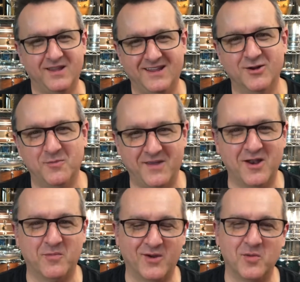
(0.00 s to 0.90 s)
hear a piano
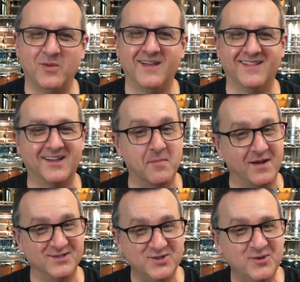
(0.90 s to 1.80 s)
player playing like a
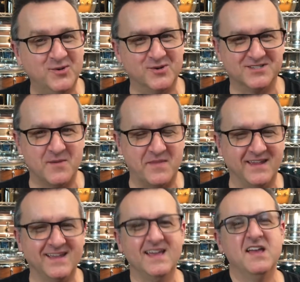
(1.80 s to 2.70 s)
Montuno or
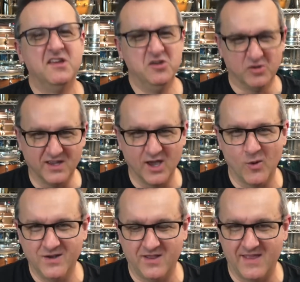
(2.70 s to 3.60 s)
something, you could go
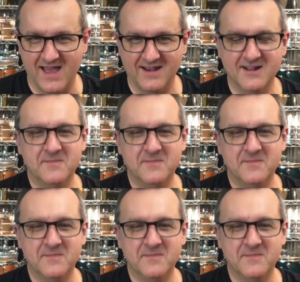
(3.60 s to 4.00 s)
into that.